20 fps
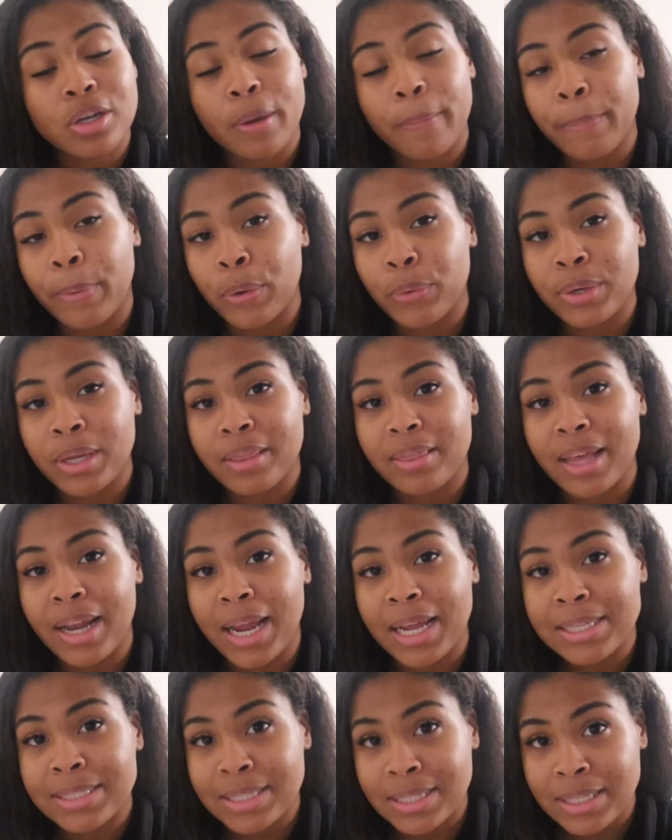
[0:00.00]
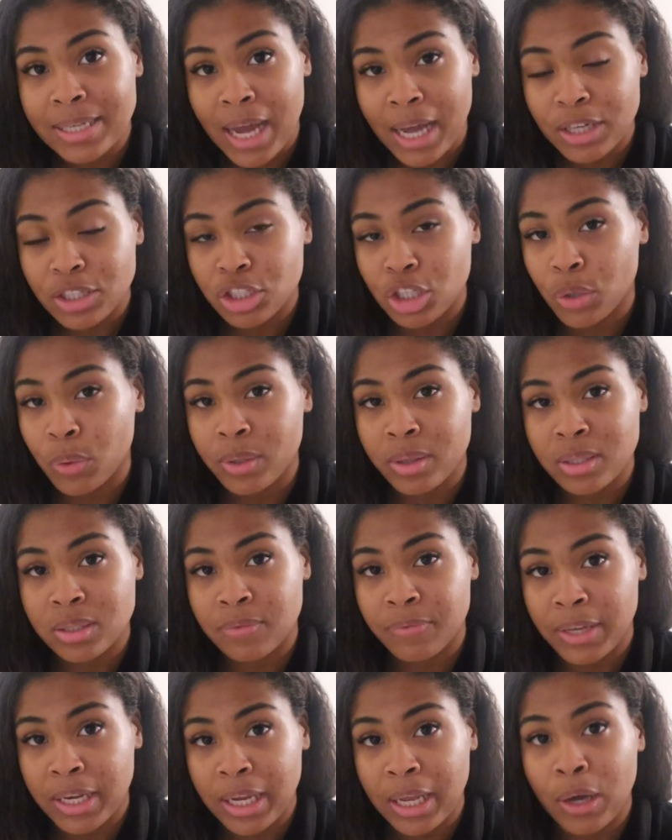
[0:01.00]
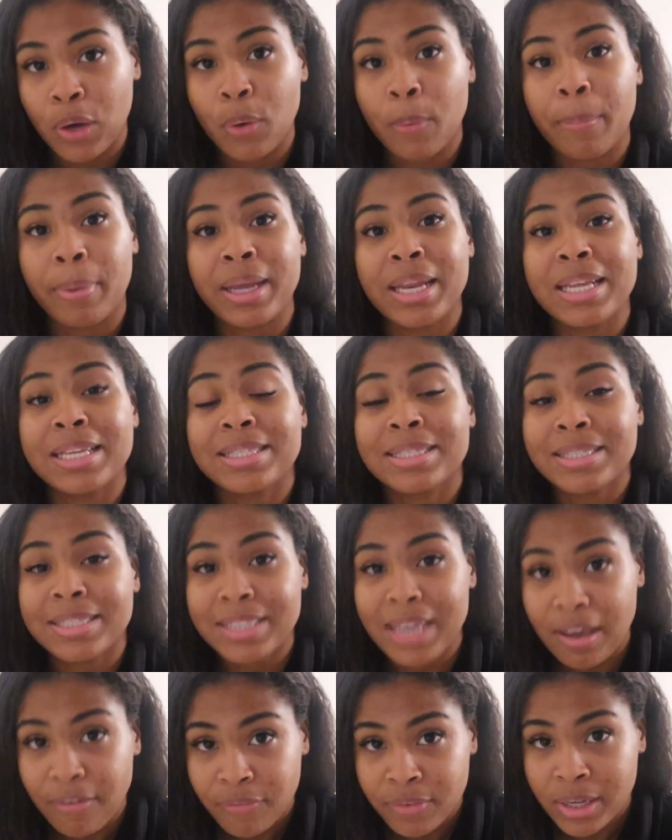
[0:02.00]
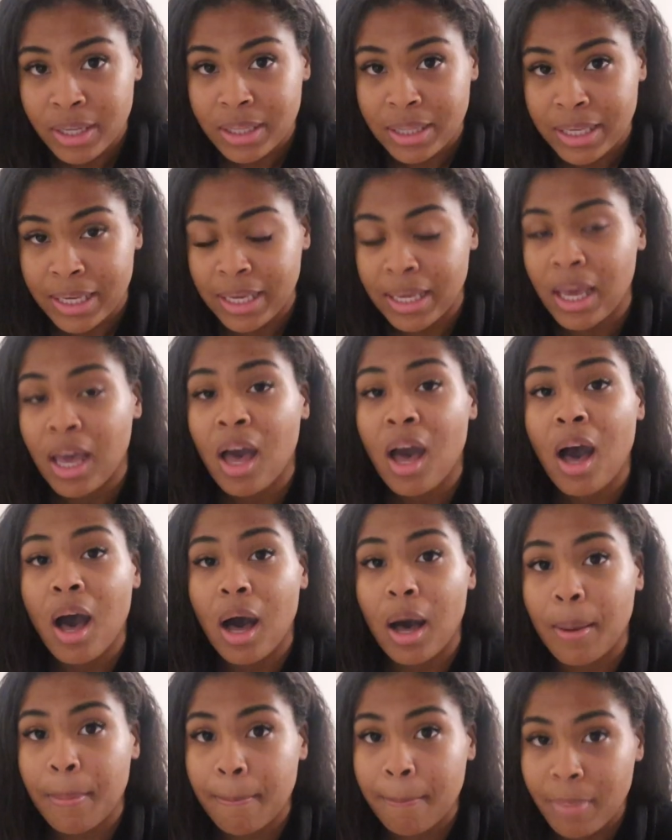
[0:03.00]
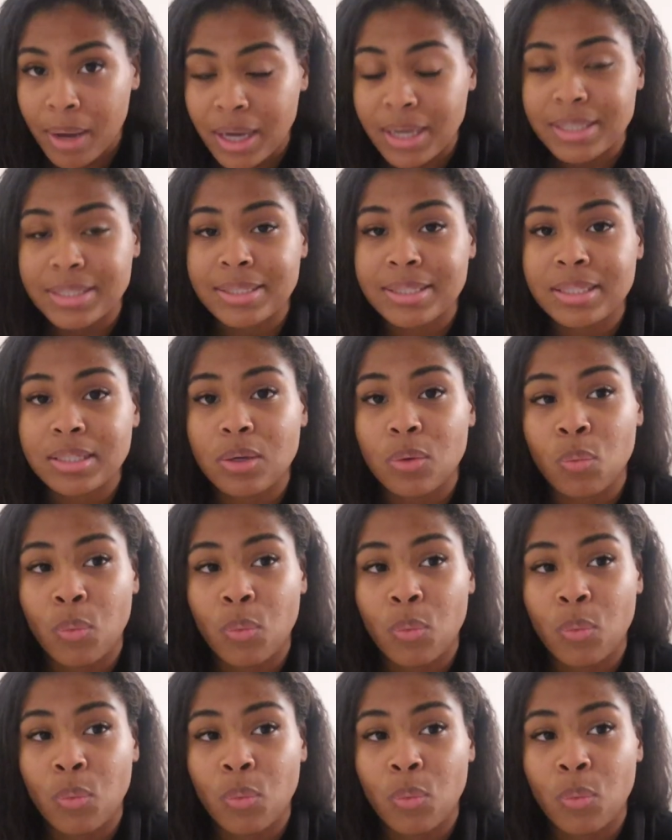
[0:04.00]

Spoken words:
component that I did not show in this video, but it's definitely a must,